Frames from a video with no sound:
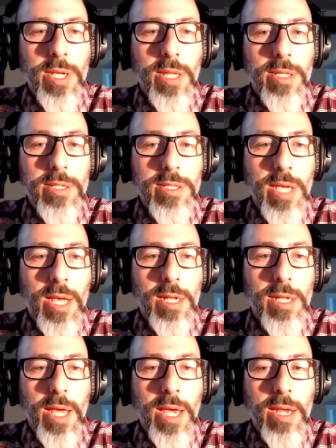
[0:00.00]
in the
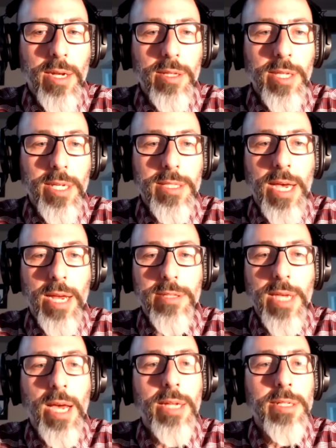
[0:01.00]
cell and it leaks out its
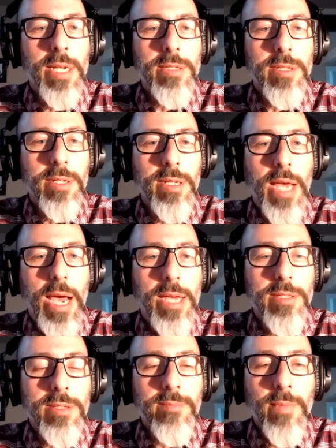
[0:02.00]
contents and
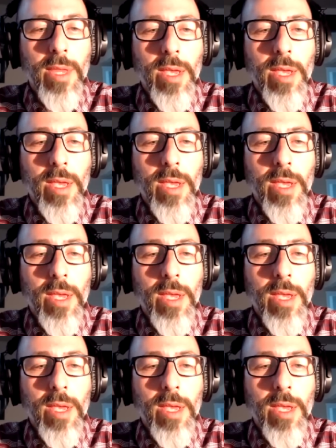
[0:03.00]
dies.